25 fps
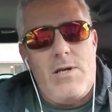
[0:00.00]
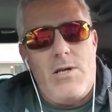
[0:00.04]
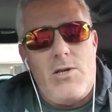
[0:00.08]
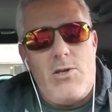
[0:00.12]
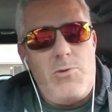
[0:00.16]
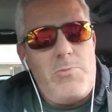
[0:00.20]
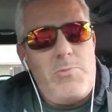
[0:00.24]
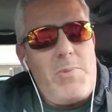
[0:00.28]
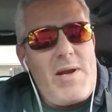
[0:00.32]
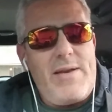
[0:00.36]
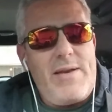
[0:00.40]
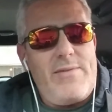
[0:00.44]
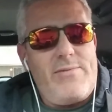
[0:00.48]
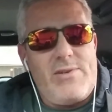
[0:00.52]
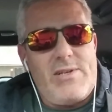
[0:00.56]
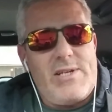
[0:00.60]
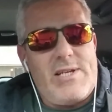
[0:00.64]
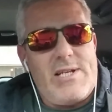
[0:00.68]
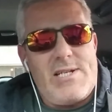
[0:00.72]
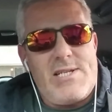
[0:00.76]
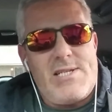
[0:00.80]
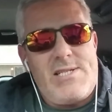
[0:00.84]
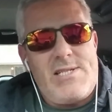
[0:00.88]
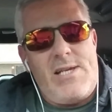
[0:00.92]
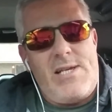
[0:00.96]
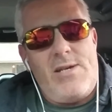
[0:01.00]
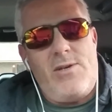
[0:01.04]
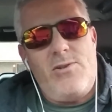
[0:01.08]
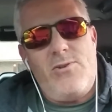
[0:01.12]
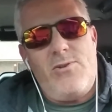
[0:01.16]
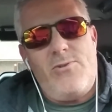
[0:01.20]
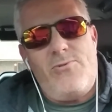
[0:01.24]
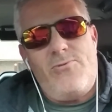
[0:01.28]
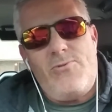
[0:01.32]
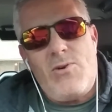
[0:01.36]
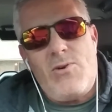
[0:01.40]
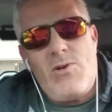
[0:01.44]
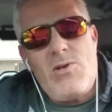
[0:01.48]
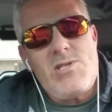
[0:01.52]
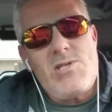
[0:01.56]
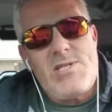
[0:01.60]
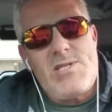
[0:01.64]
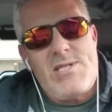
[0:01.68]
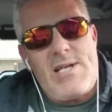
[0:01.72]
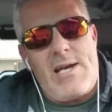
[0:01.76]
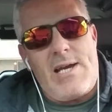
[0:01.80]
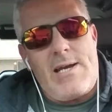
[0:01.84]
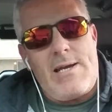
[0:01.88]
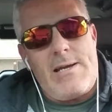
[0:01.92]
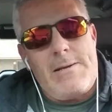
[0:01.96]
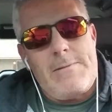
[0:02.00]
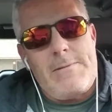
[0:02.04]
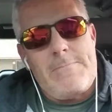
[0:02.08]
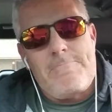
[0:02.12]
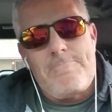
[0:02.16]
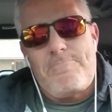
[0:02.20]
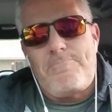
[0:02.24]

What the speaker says: You might even get a sale the first day,